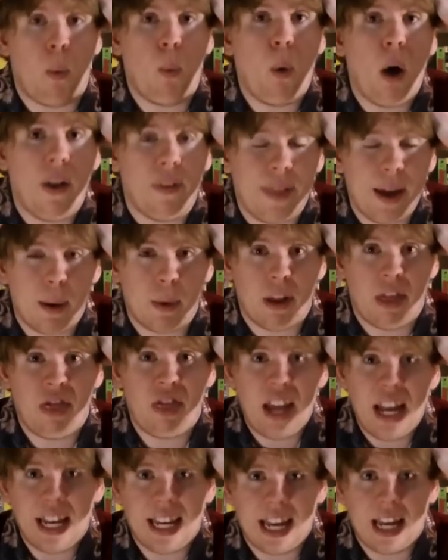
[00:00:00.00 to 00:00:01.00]
out what they were
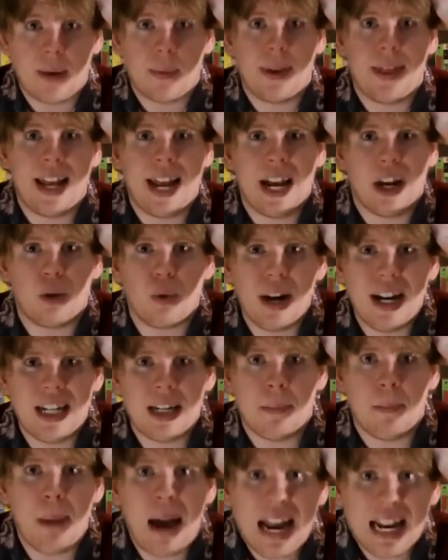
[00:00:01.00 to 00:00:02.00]
thinking when they
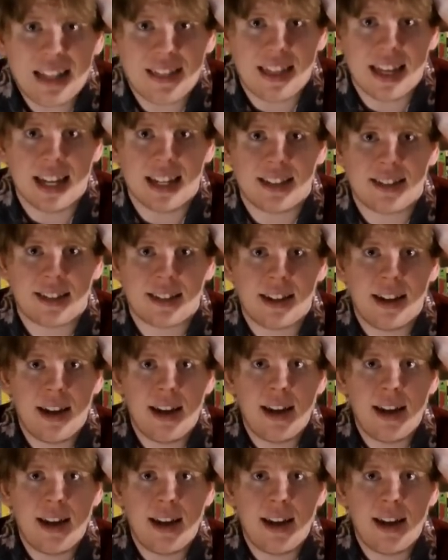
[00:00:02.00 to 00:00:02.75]
agreed to make this.